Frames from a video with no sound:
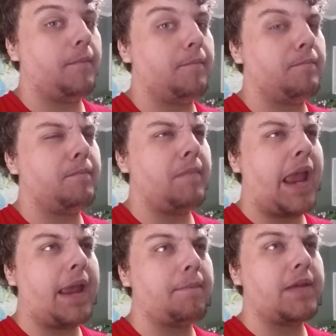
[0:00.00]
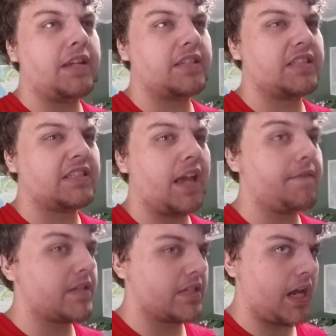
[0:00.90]
maybe
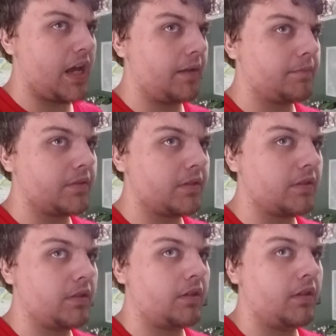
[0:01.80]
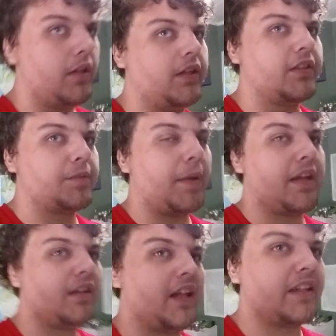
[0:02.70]
7 times in the
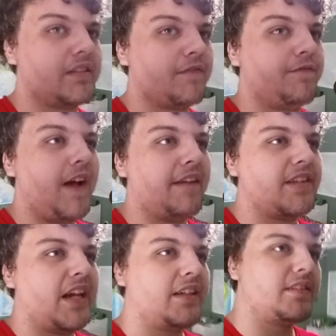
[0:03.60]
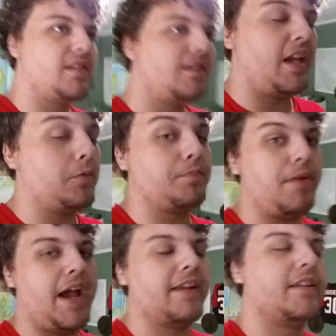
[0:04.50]
span of like 5 days. It was
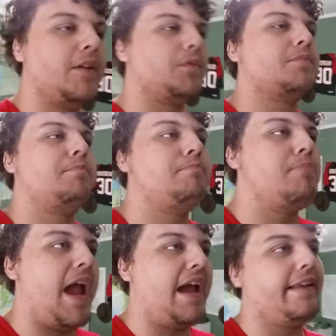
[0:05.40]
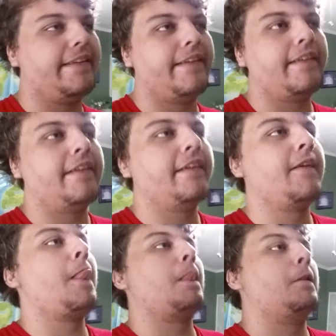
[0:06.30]
bad. It was bad.
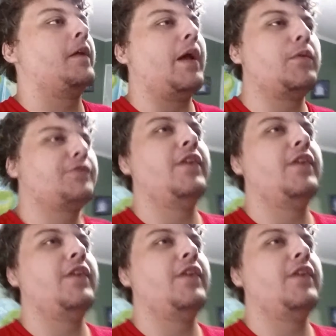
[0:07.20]
And what's